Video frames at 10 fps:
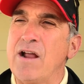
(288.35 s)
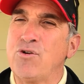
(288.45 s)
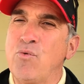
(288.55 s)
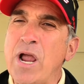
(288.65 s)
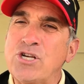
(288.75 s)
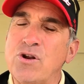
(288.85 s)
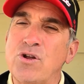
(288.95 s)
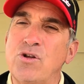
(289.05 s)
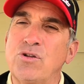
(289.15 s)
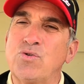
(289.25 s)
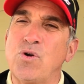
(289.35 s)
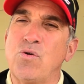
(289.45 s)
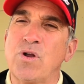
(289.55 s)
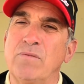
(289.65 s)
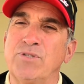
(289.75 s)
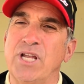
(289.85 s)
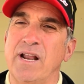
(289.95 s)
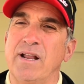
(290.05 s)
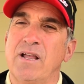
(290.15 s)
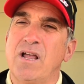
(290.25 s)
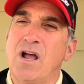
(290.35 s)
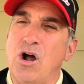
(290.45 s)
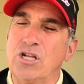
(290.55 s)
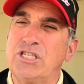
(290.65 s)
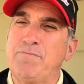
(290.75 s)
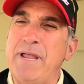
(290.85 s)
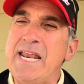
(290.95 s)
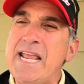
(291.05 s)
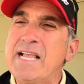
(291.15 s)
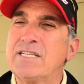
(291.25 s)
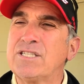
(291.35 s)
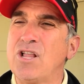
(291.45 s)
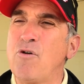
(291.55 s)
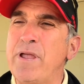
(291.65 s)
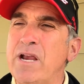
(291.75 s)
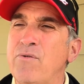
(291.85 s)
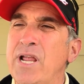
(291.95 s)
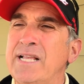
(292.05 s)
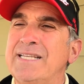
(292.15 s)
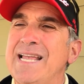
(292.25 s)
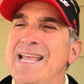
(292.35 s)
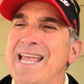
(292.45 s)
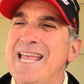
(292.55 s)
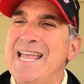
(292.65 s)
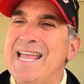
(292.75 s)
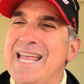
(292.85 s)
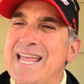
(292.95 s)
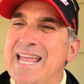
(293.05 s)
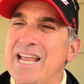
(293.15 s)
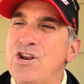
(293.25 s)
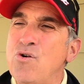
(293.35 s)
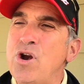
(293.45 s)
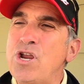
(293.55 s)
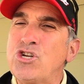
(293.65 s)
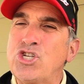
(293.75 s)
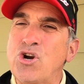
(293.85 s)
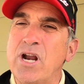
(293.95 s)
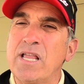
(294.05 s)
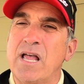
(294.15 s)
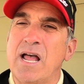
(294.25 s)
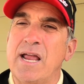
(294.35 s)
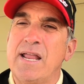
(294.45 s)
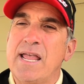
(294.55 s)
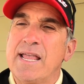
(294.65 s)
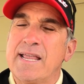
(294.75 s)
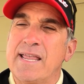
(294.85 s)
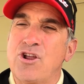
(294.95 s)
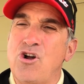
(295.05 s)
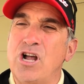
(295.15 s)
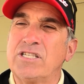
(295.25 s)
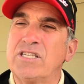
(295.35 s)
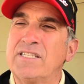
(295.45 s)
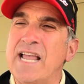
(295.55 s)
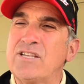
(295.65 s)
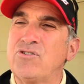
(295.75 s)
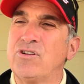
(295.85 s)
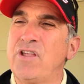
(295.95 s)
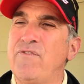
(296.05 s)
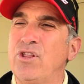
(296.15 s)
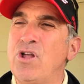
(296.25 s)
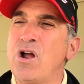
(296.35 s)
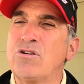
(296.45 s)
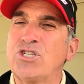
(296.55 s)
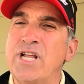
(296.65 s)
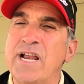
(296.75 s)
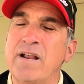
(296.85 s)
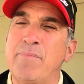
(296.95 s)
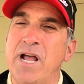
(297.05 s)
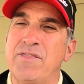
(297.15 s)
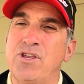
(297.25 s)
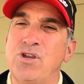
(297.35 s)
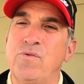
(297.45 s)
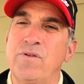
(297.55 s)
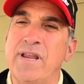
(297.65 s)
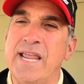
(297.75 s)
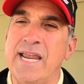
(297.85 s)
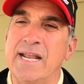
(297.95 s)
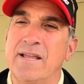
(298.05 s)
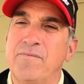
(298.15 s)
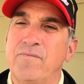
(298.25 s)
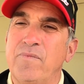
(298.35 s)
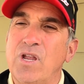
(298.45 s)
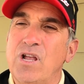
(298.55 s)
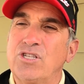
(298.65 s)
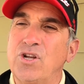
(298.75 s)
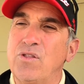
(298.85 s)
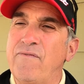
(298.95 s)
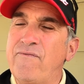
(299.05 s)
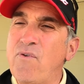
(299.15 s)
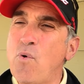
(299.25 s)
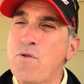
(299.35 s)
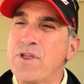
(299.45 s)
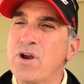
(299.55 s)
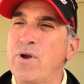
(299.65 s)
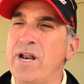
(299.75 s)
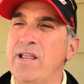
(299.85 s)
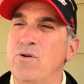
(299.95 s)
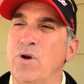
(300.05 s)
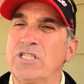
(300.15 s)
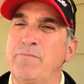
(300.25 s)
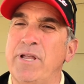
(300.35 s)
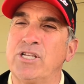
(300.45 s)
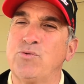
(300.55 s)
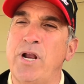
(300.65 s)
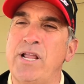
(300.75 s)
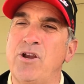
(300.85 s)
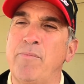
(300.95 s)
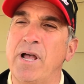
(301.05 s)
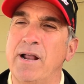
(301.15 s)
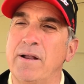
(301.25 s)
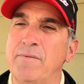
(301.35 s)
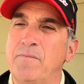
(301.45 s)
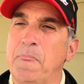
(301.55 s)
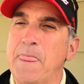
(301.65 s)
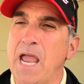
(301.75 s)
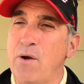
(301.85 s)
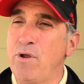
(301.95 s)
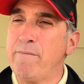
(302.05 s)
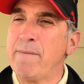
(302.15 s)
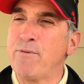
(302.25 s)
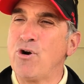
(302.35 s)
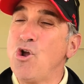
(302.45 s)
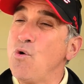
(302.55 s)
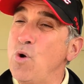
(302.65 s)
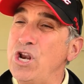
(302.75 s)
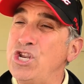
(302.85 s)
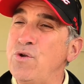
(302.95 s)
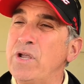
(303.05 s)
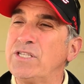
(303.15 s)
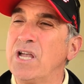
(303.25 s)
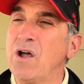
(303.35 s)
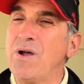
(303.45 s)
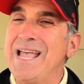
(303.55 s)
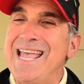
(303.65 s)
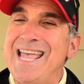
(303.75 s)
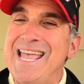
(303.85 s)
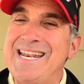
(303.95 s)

directional control comes in. On speedy, sloping greens, ignoring your starting line can cause disaster and leave you a longer second putt than you need. So the fourth ingredient in your recipe is reading your putt. And remember, when doing so, it